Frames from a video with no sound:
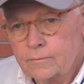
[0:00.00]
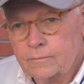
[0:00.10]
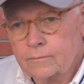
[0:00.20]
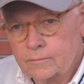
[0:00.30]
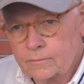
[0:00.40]

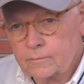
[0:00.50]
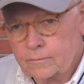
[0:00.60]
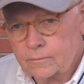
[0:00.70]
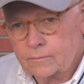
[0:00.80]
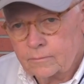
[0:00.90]

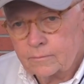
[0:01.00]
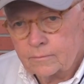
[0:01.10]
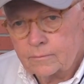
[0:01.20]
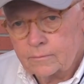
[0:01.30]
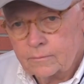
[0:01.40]

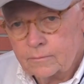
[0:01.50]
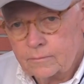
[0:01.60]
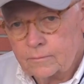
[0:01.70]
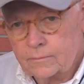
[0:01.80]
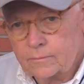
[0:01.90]

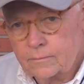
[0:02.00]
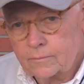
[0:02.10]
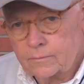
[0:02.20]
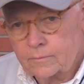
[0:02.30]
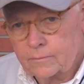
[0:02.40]

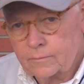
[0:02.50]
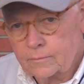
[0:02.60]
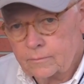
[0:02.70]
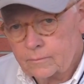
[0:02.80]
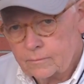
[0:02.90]

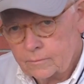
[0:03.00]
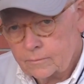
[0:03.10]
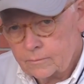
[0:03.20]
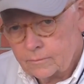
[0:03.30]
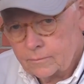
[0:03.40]

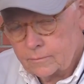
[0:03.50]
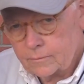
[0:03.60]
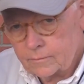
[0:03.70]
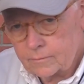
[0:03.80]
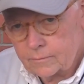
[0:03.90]

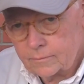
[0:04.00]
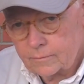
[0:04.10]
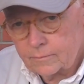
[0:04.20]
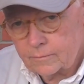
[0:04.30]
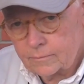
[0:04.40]

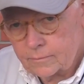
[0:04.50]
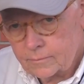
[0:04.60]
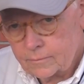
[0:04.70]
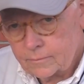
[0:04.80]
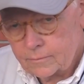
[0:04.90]

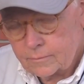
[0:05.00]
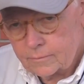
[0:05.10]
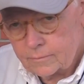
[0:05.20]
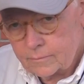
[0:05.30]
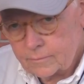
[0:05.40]

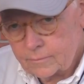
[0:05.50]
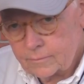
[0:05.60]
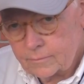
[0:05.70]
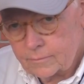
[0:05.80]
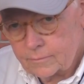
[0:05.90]

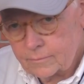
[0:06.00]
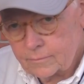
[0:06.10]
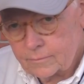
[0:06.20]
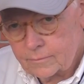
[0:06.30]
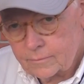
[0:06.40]
(not speaking)